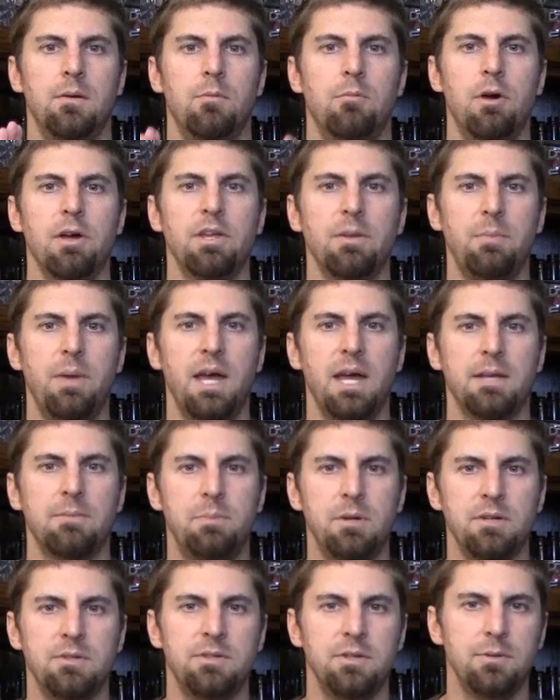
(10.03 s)
Welcome back,
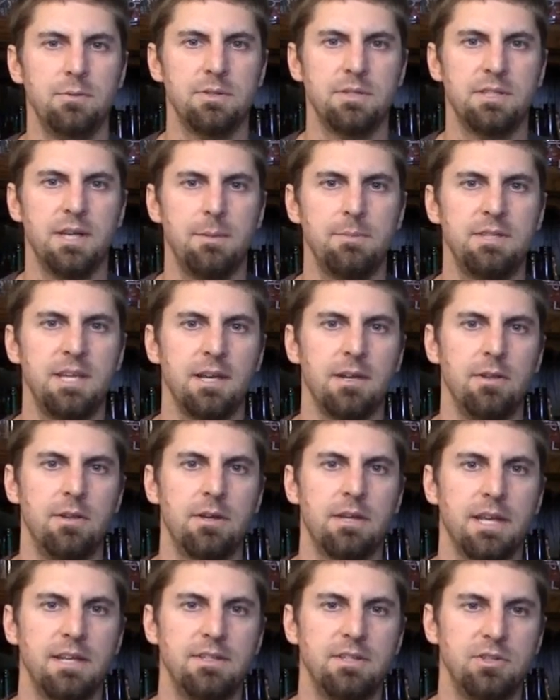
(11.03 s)
beer tubers. Time to take a
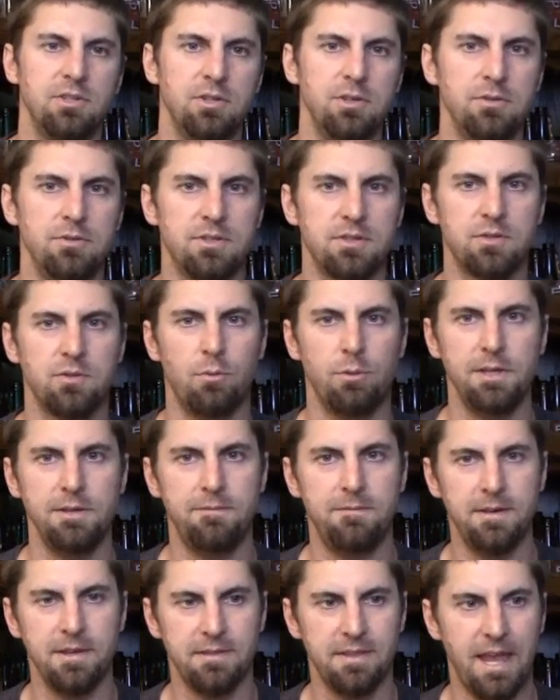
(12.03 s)
look at Deschutes'
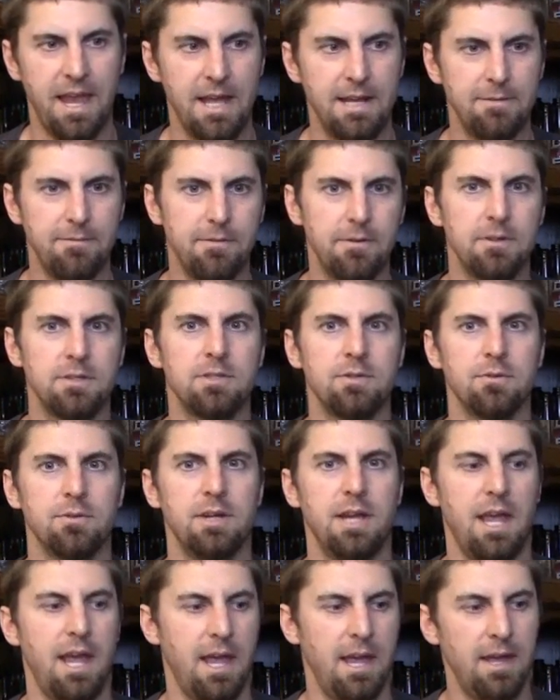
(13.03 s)
25th
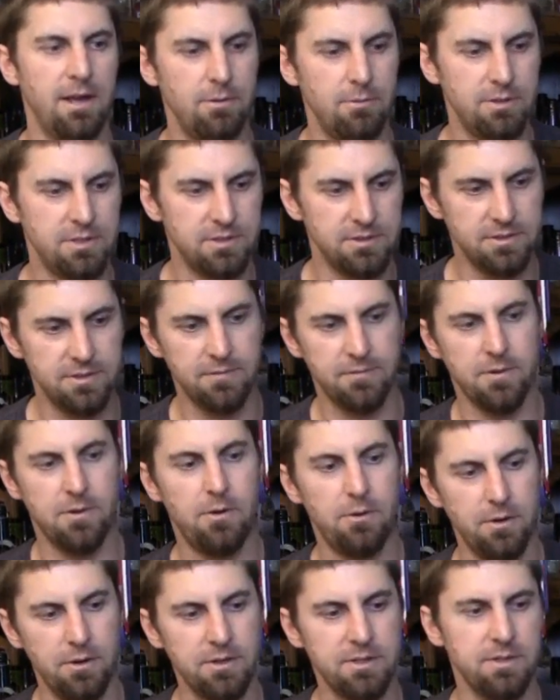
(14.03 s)
anniversary ale, which is, of
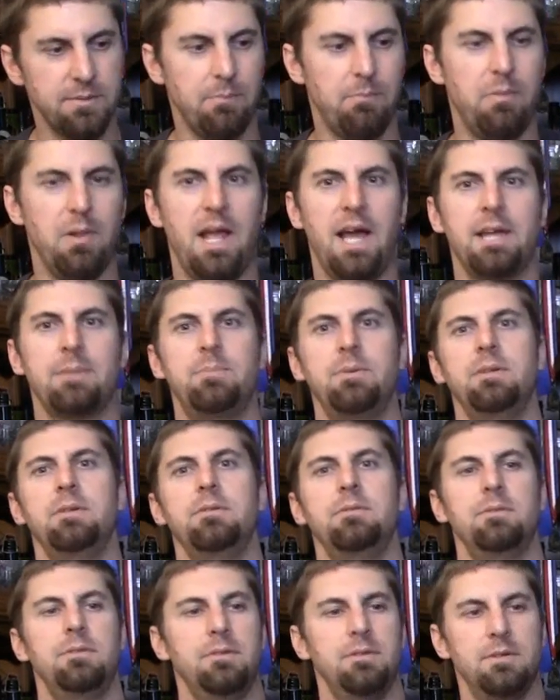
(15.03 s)
course, Black
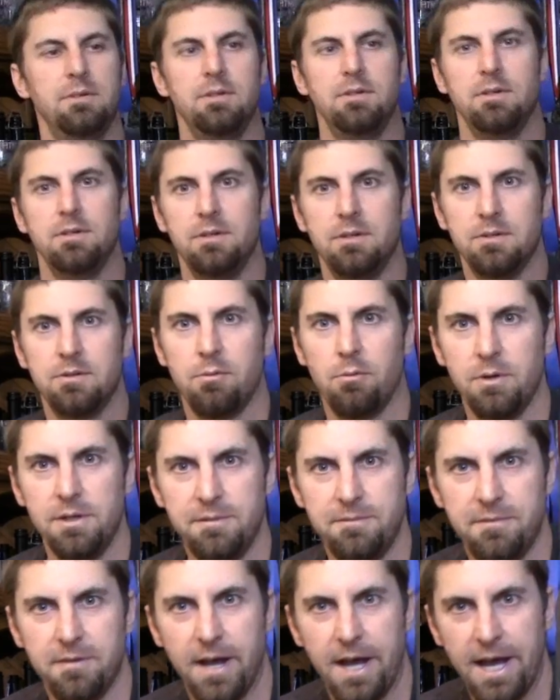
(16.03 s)
Butte
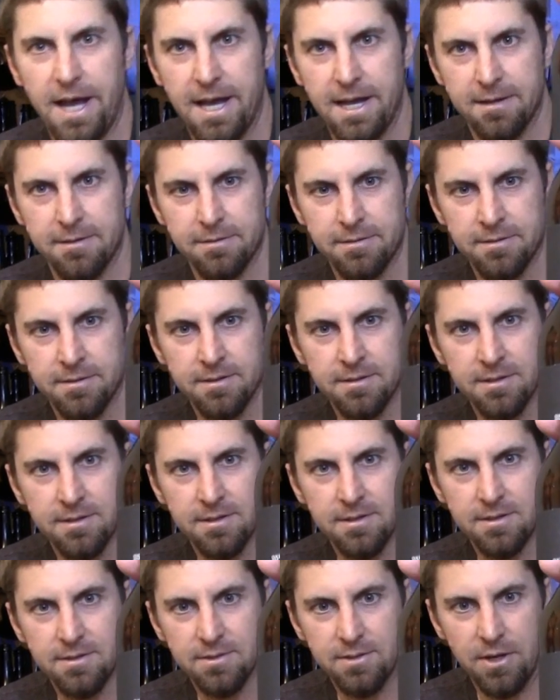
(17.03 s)
25.
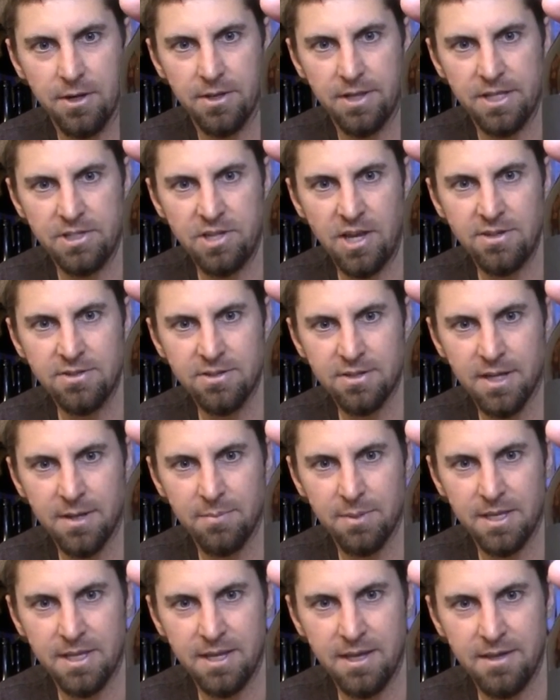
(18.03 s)
So they changed it
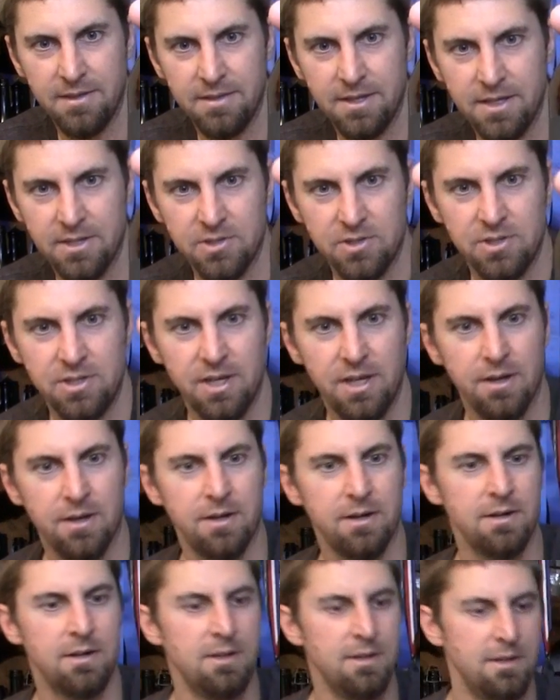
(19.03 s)
up again this
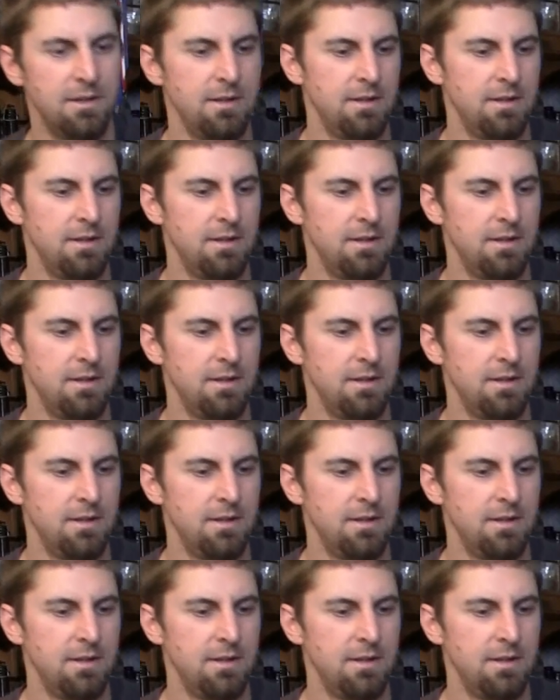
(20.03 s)
year.